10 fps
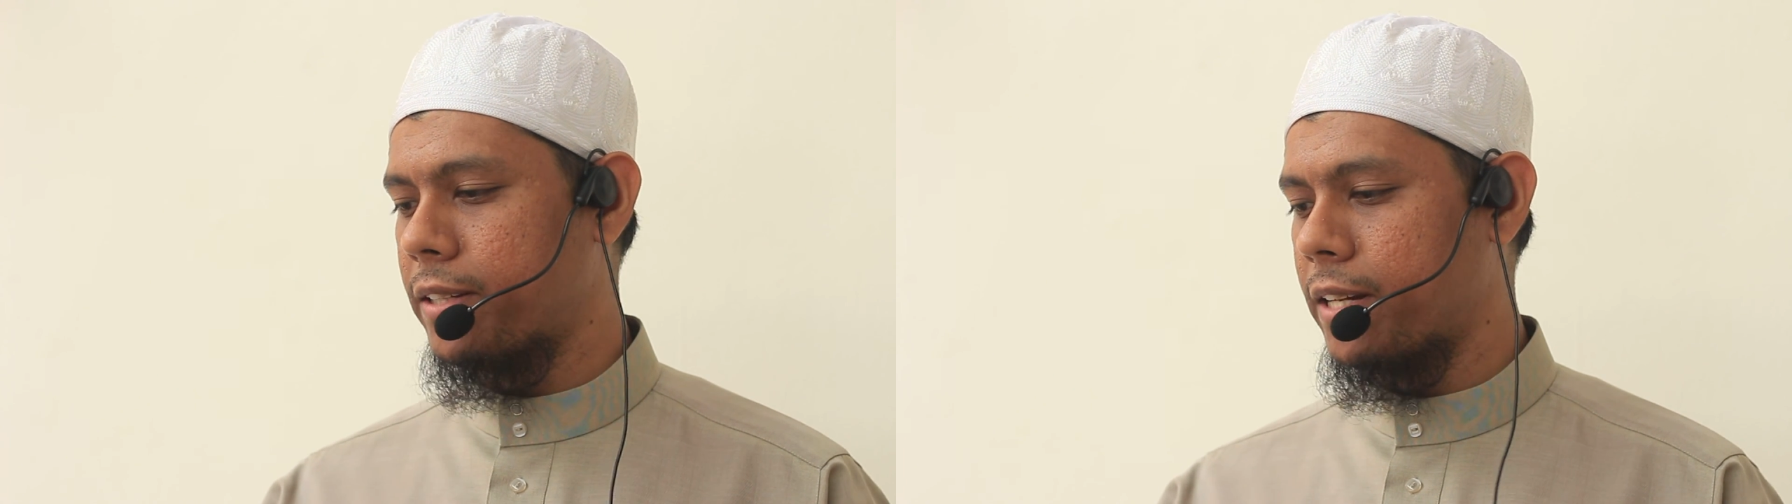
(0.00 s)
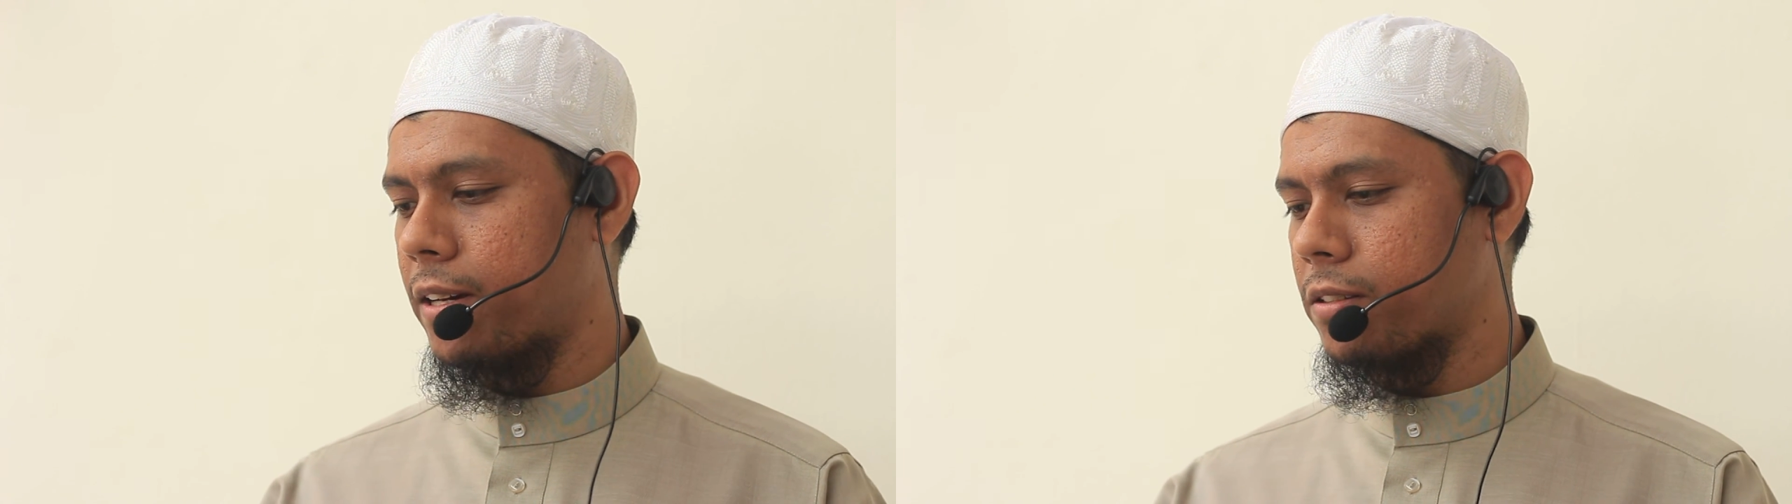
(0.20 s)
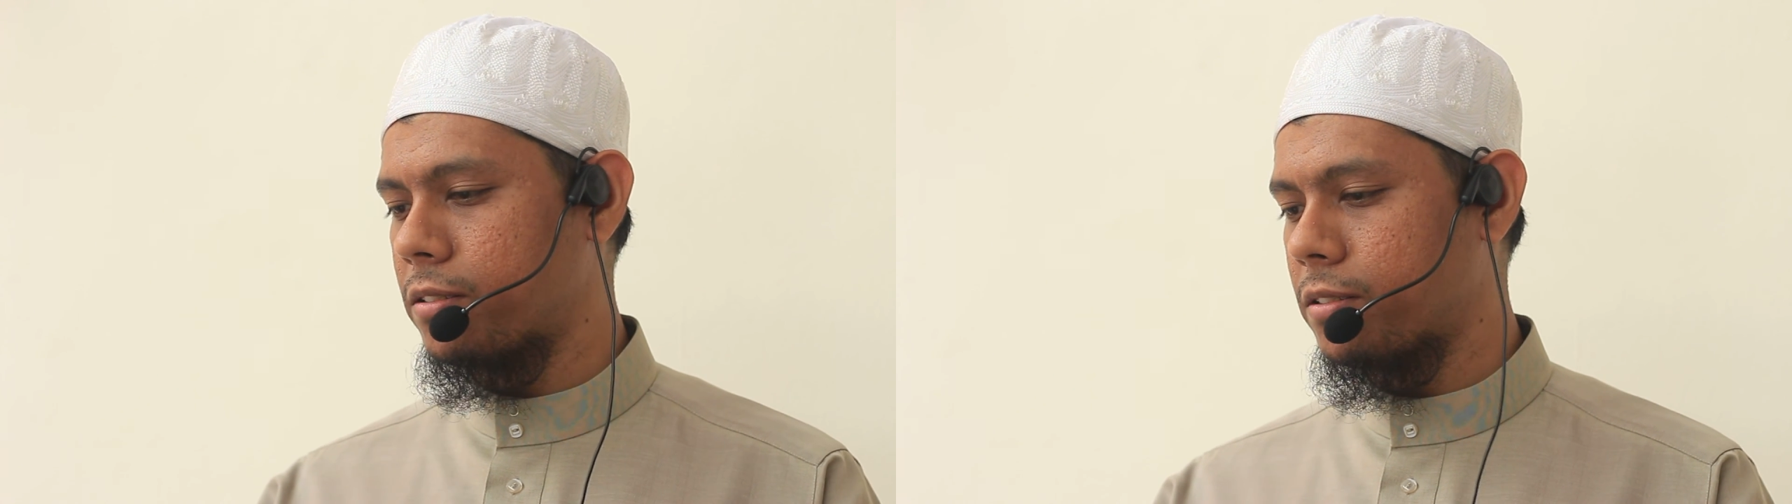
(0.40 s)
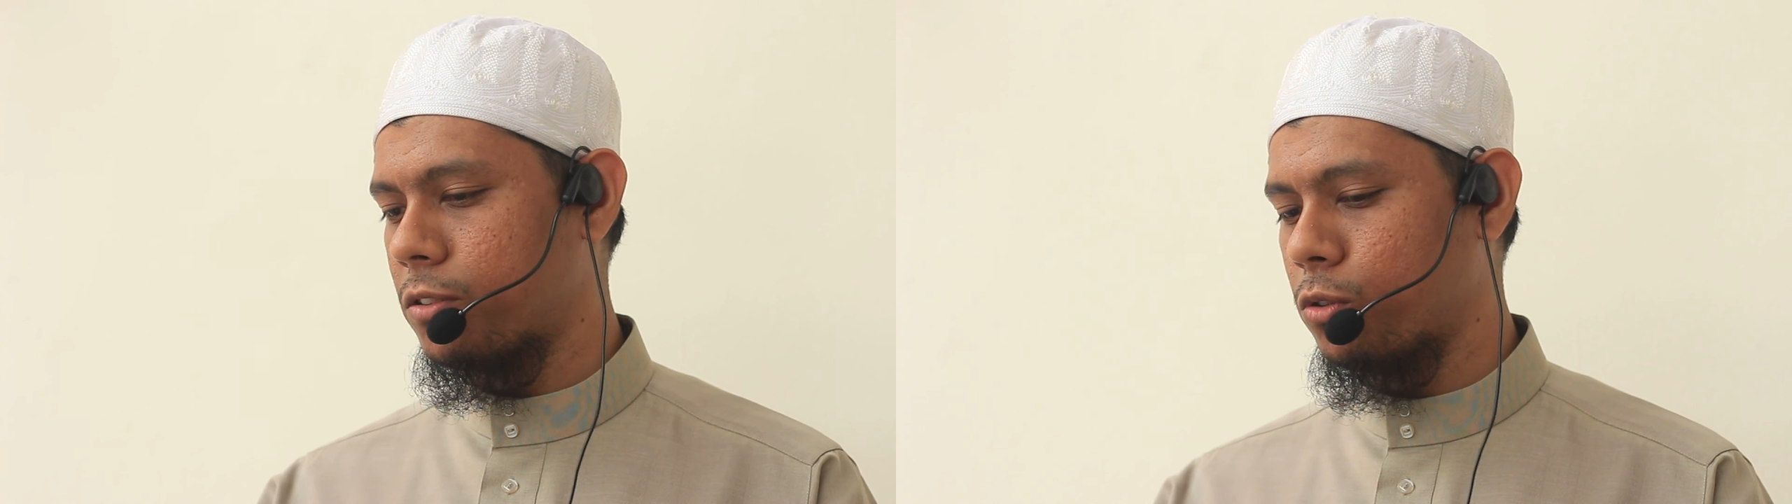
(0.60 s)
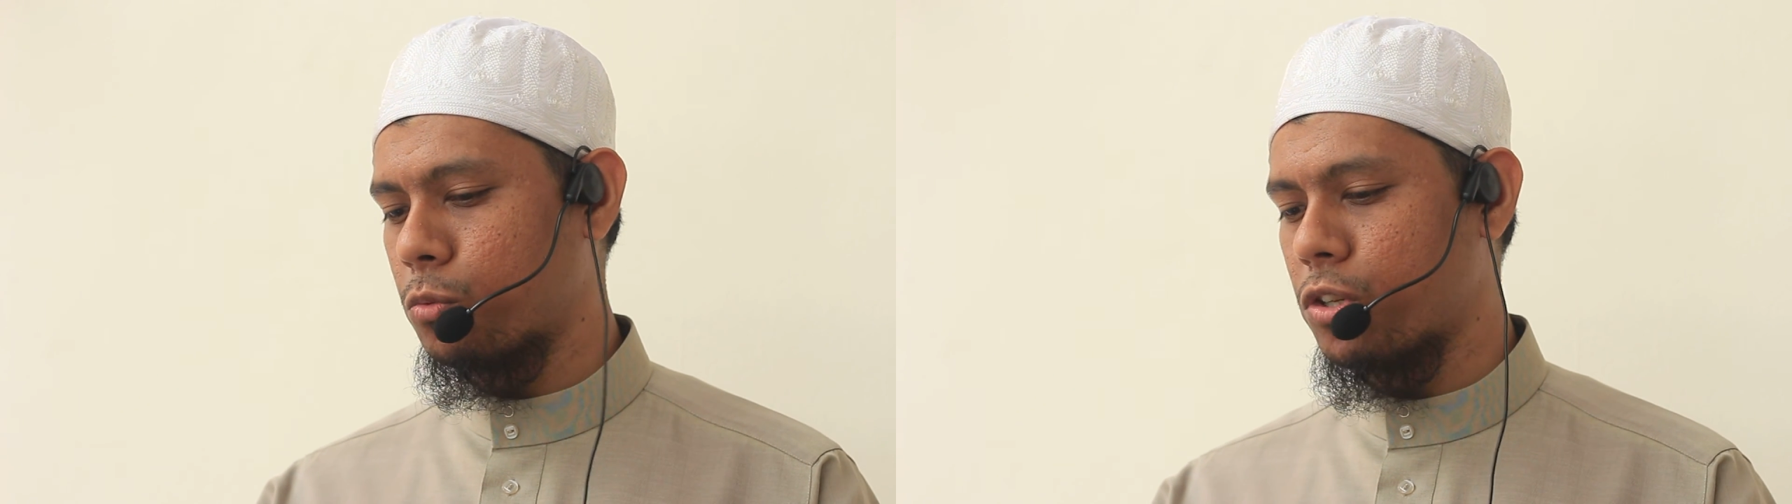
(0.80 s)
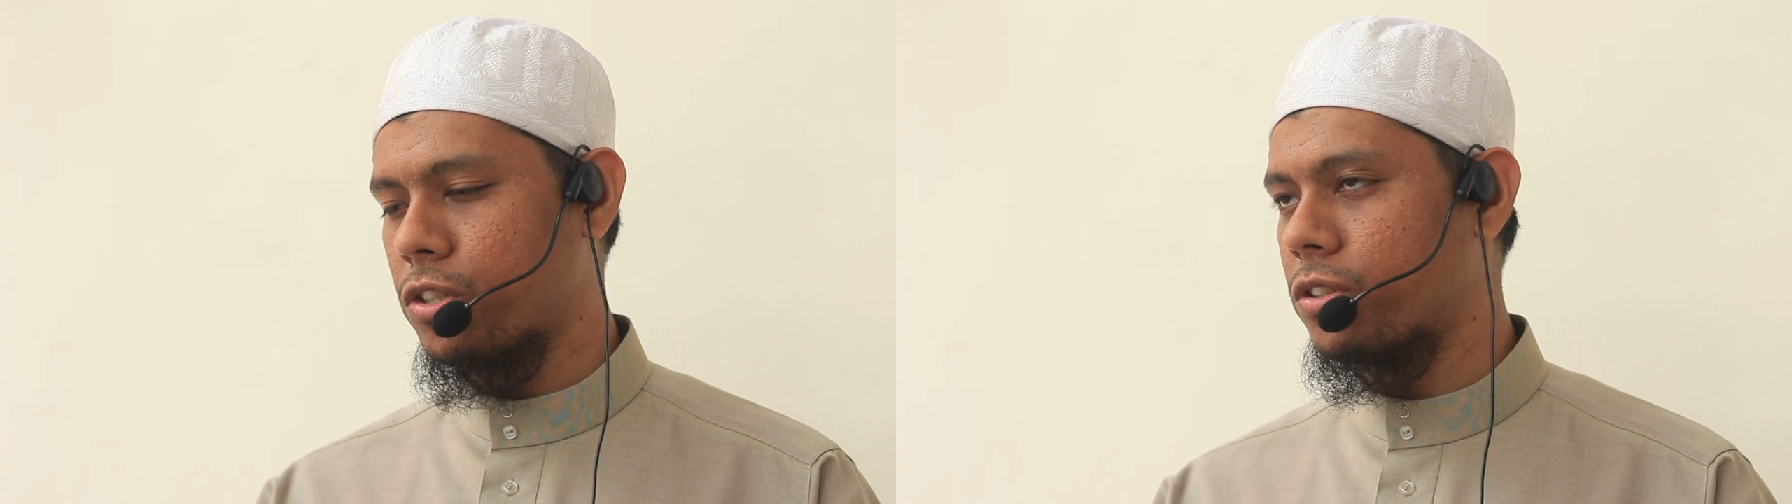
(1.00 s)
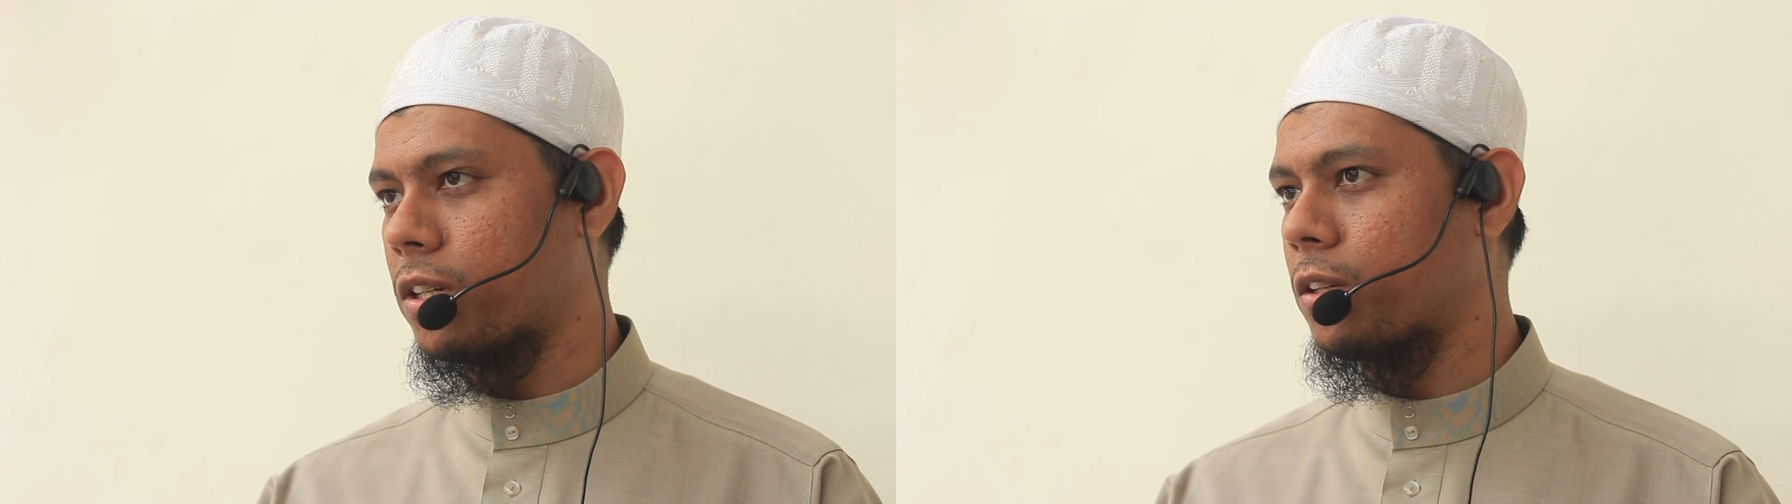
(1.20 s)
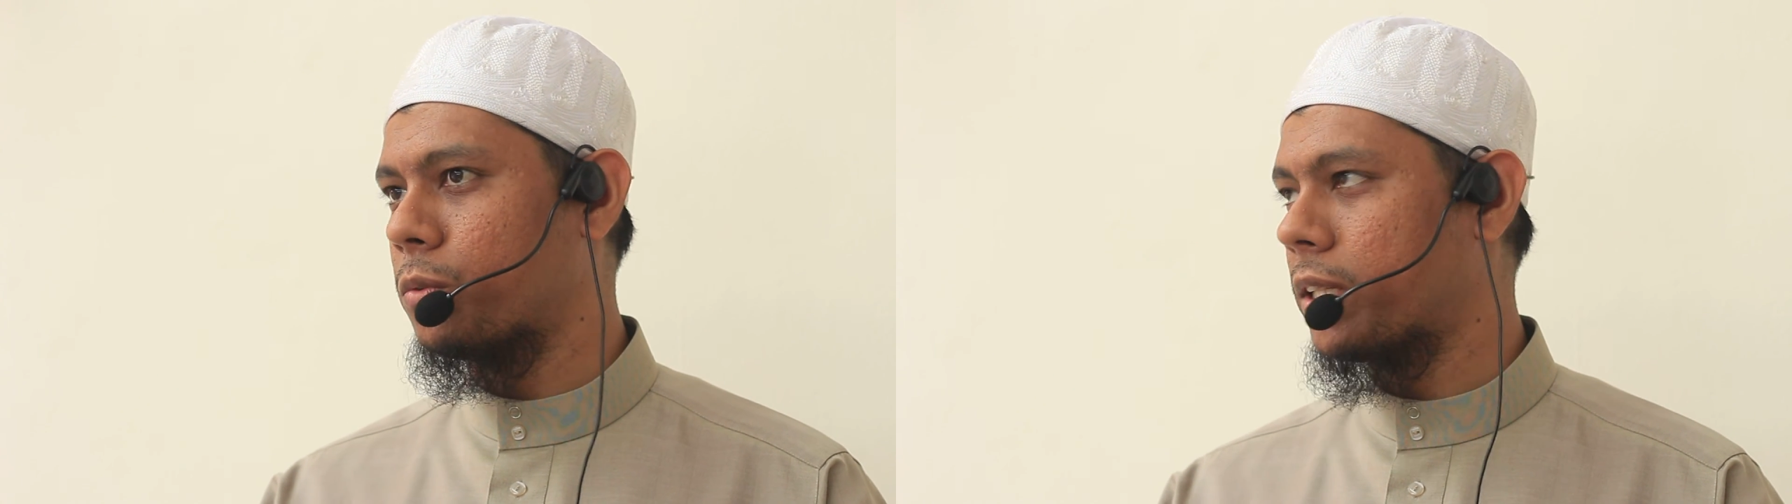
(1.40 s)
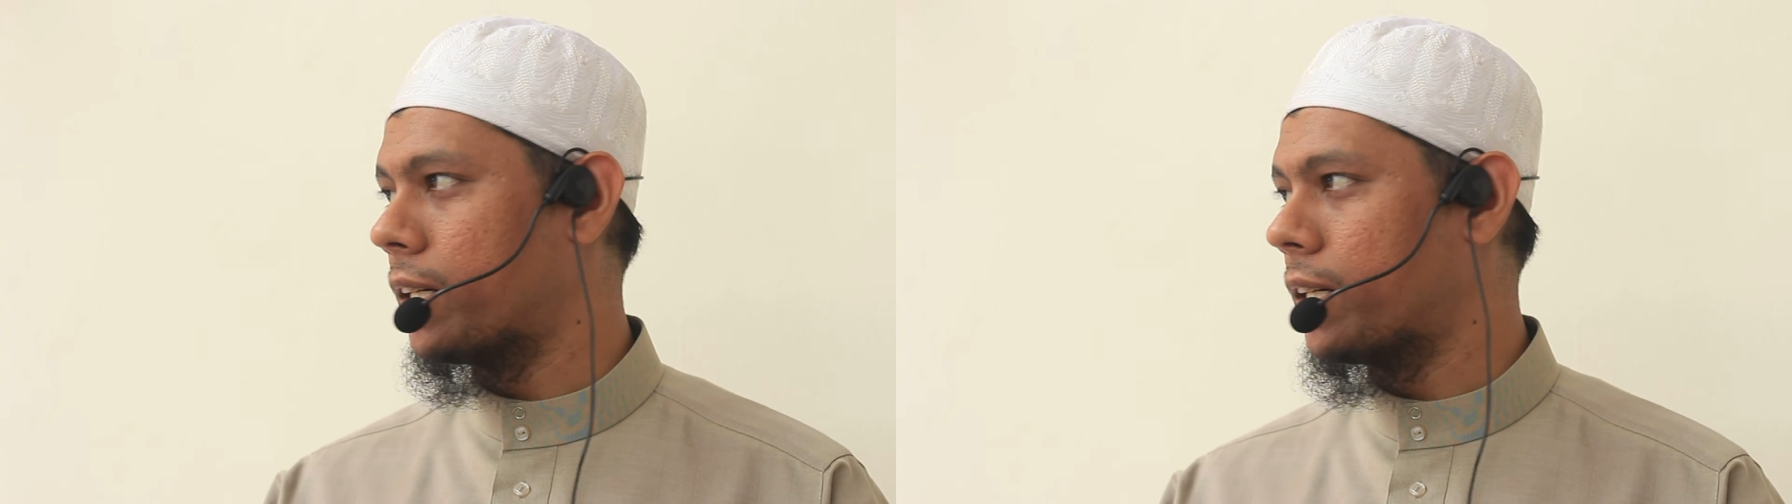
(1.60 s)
and ask those questions, inshallah.